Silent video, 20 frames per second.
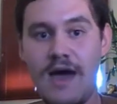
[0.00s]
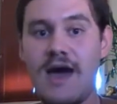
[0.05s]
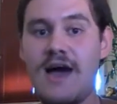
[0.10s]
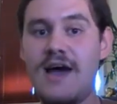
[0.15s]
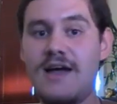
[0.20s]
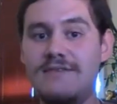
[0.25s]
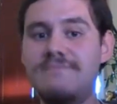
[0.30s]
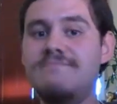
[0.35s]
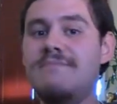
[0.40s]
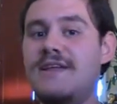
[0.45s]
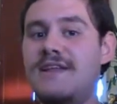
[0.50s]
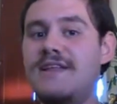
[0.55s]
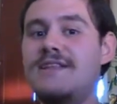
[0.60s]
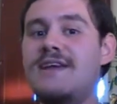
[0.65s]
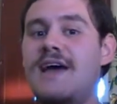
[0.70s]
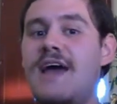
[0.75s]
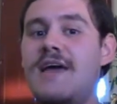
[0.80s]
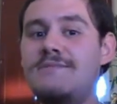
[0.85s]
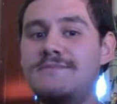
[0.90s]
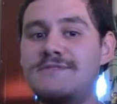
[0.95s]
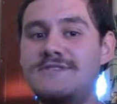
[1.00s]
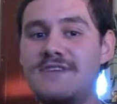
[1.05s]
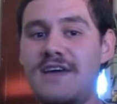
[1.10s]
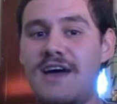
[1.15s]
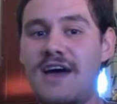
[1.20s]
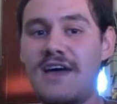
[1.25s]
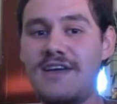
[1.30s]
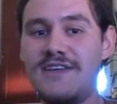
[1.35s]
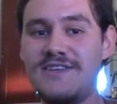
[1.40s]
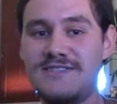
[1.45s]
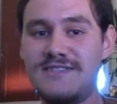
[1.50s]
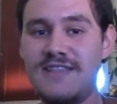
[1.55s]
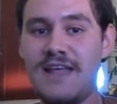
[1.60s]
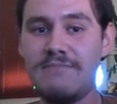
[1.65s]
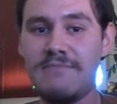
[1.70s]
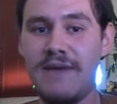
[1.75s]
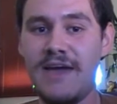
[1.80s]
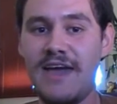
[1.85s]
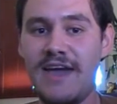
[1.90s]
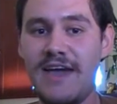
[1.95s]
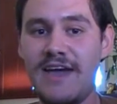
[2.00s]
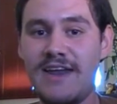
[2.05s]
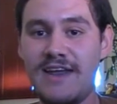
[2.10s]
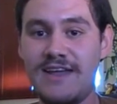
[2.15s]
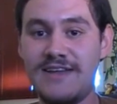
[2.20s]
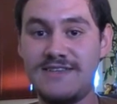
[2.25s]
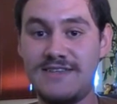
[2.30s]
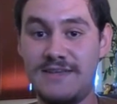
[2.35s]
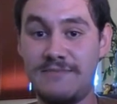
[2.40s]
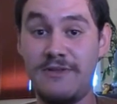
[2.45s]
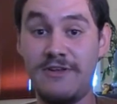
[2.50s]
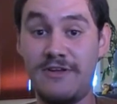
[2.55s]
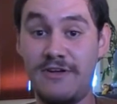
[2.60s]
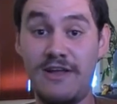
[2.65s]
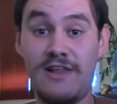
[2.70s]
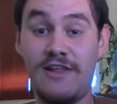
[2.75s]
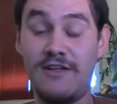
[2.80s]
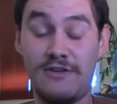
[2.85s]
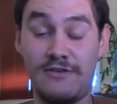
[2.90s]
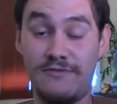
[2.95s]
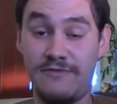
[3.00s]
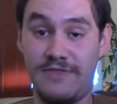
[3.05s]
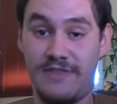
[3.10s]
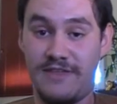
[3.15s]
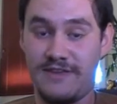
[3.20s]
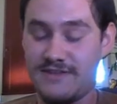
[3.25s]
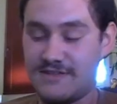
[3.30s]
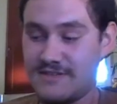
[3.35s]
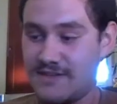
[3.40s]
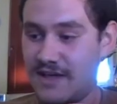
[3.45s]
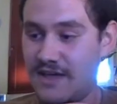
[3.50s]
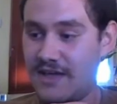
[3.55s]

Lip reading: And many times I slam my head against a lot of things.